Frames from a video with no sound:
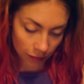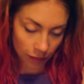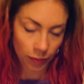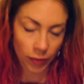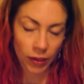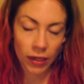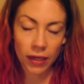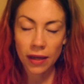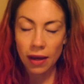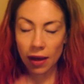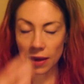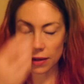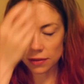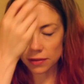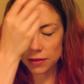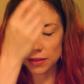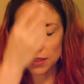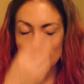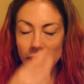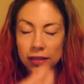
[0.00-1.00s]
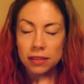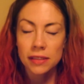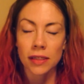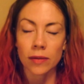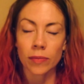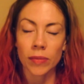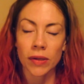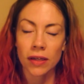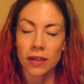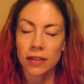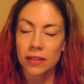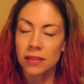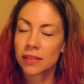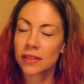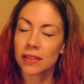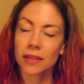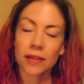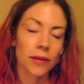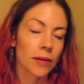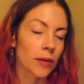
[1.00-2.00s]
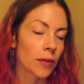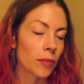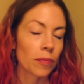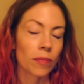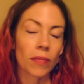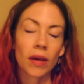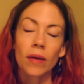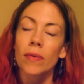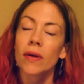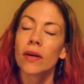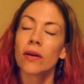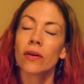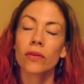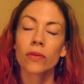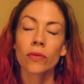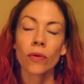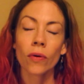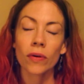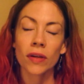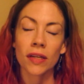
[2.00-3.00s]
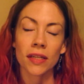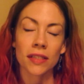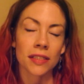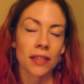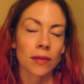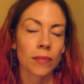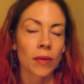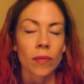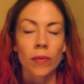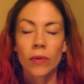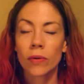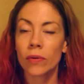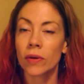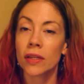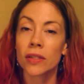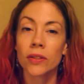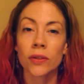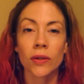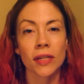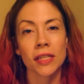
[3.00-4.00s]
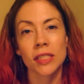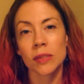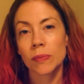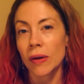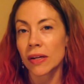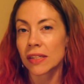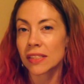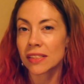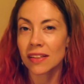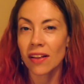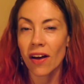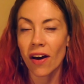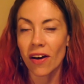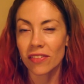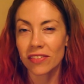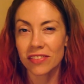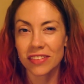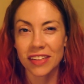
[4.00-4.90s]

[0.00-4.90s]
But again, test it, because maybe your throat needs it. Maybe you need to express love.